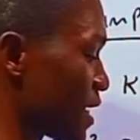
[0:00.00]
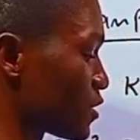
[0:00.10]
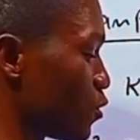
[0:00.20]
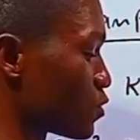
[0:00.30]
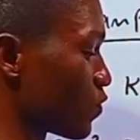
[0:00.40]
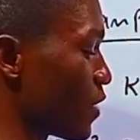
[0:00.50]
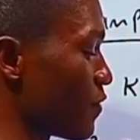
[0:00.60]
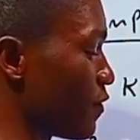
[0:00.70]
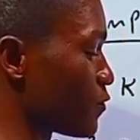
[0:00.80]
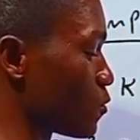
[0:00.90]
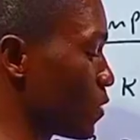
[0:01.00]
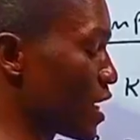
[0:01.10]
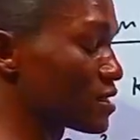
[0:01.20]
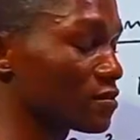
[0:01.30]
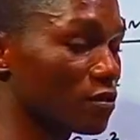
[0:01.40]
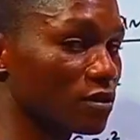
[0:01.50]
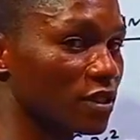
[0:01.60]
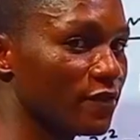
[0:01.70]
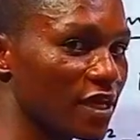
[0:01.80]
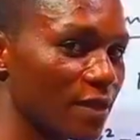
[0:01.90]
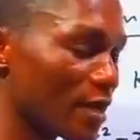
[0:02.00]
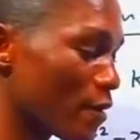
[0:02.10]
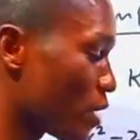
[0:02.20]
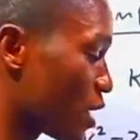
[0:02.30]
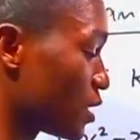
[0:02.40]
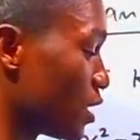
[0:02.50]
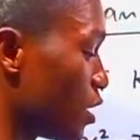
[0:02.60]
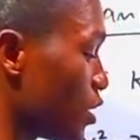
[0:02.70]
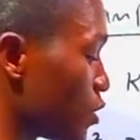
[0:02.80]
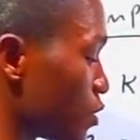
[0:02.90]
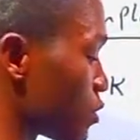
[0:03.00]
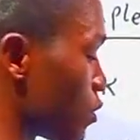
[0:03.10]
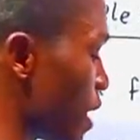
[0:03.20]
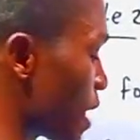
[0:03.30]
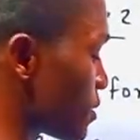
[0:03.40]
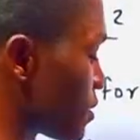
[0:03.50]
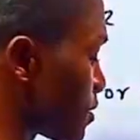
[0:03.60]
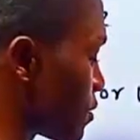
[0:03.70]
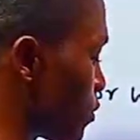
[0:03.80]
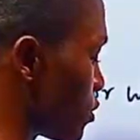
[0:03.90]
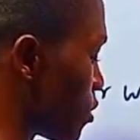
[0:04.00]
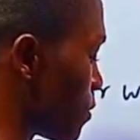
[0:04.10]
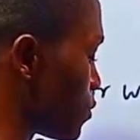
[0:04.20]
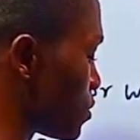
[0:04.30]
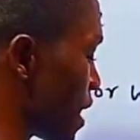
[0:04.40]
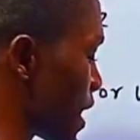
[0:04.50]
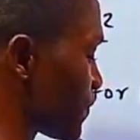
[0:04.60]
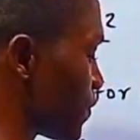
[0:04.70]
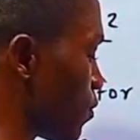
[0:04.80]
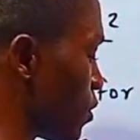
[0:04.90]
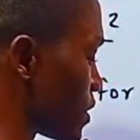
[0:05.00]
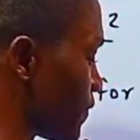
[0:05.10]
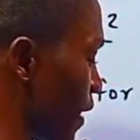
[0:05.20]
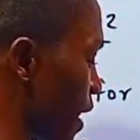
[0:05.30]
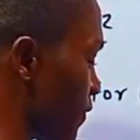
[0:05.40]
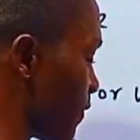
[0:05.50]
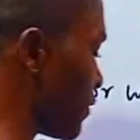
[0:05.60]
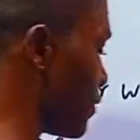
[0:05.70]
x goes to 5 of 2x divided by 1. So x, we substitute x for what? 5.